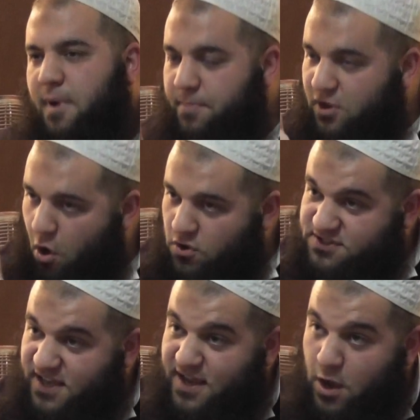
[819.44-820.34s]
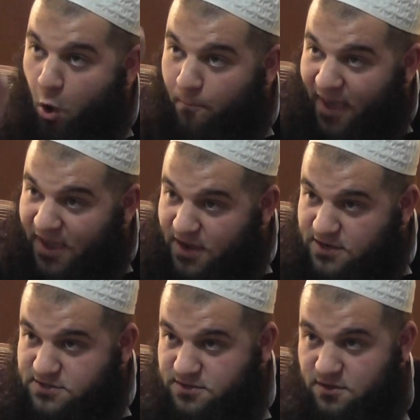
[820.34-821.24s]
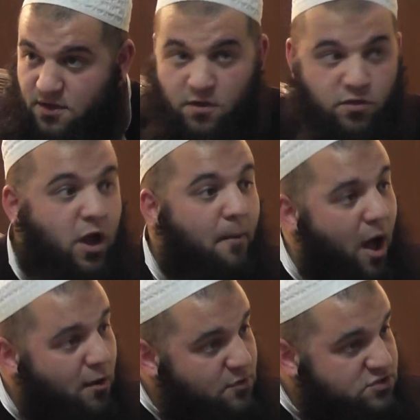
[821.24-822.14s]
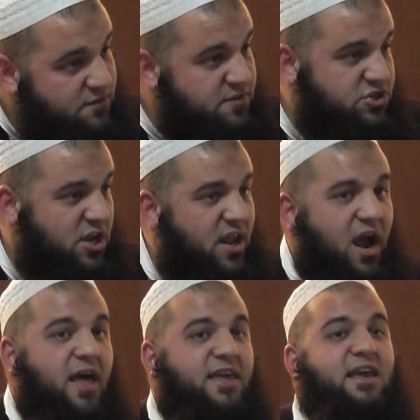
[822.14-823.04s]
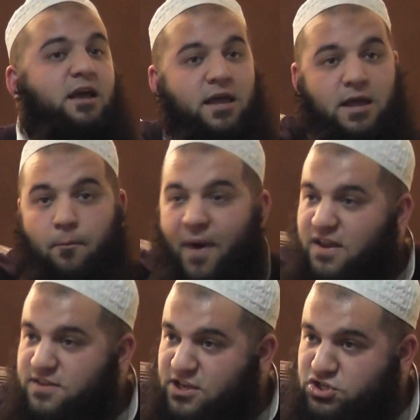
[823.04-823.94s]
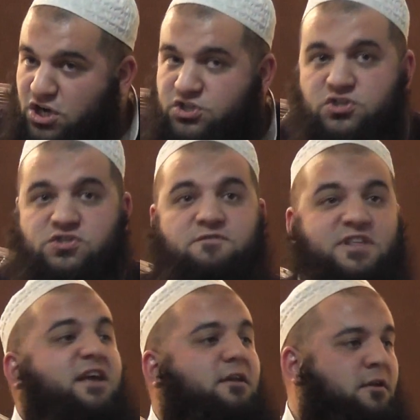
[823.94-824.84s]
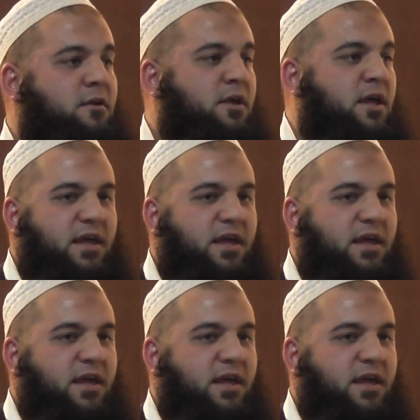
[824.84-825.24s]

But because he obeyed the commandments of the Sharia, he, he obeyed the injunctions of Deen,